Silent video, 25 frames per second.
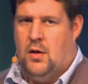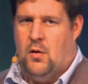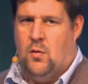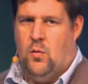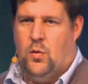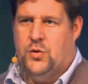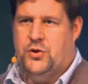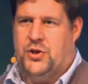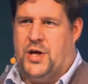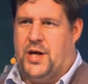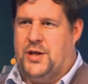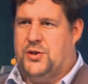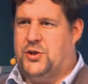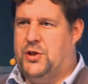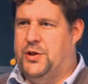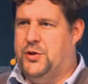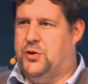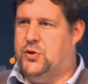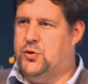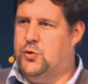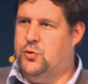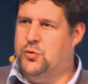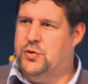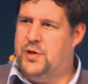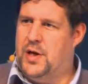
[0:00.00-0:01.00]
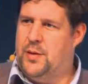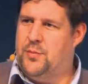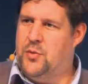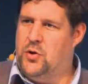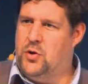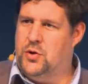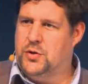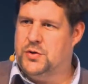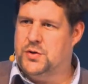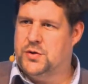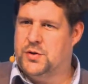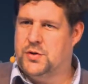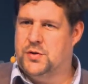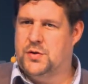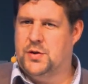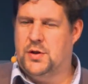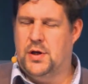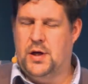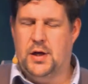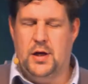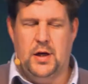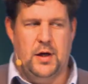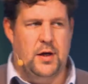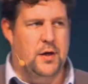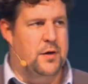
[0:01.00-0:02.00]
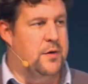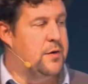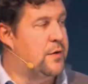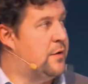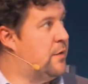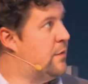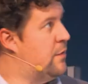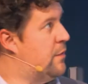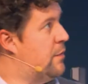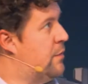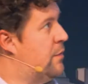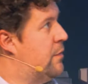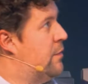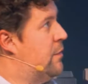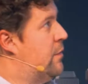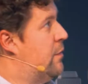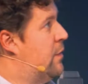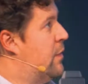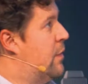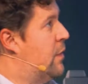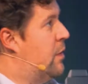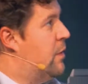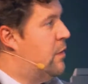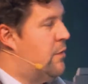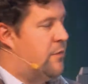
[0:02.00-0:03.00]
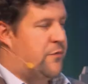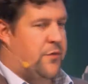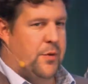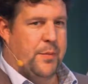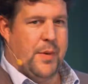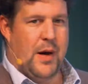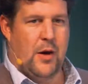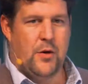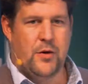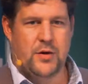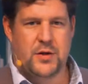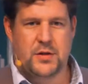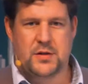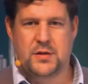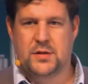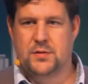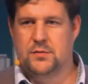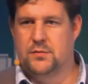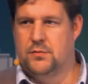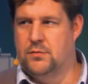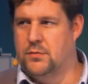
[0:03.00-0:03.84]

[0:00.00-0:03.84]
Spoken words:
Which are actually two demos from ours